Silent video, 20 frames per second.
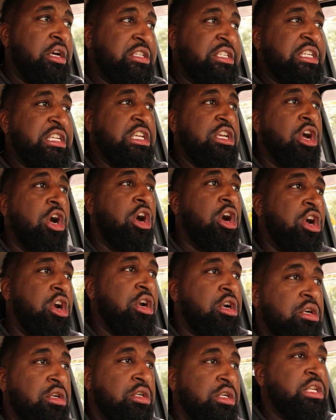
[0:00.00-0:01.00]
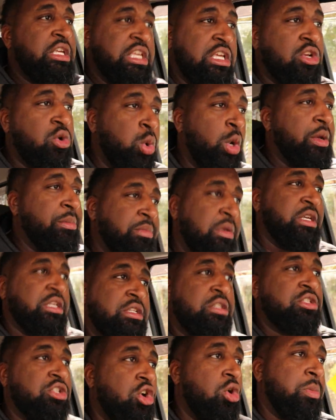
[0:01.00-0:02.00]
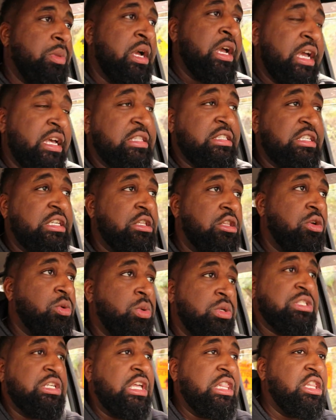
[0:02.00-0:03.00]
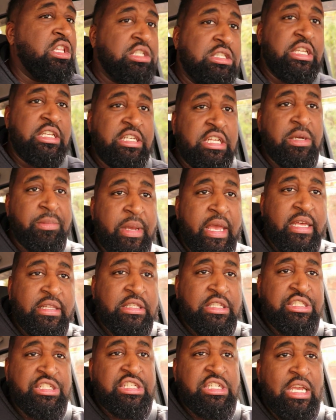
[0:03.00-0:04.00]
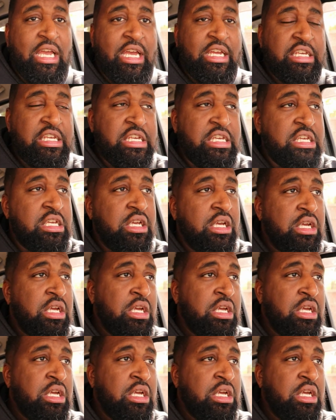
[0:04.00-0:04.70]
DR equipment tow behind tiller, which I looked at them at the GIE,